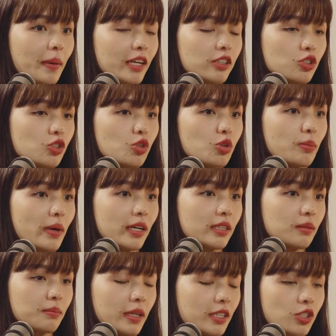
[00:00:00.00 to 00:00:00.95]
back to
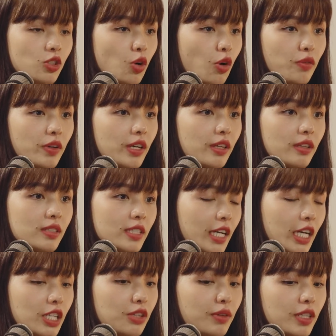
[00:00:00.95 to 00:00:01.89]
my story in
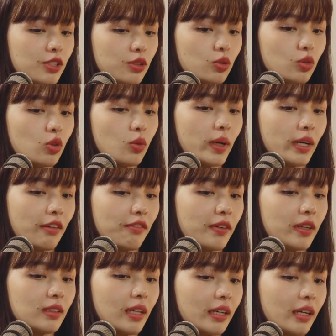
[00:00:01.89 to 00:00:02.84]
secondary school when I
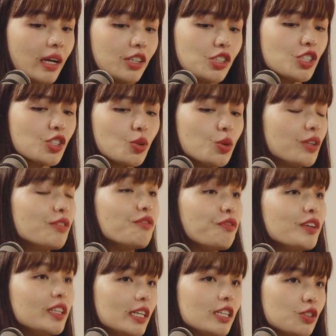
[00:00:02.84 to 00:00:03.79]
felt like I just couldn't
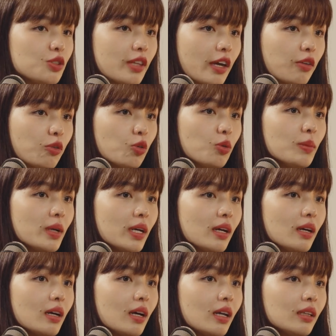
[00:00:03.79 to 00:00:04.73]
fit into that group.
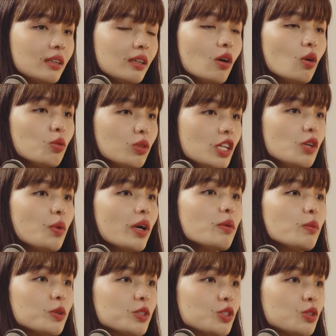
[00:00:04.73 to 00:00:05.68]
The only way
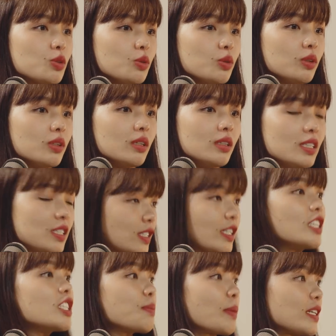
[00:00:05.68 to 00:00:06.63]
was to
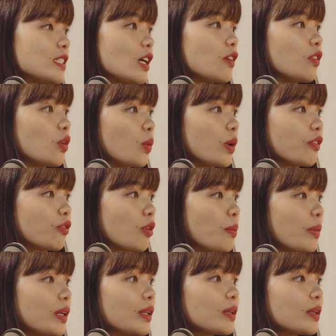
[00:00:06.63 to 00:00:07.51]
distance myself away from it.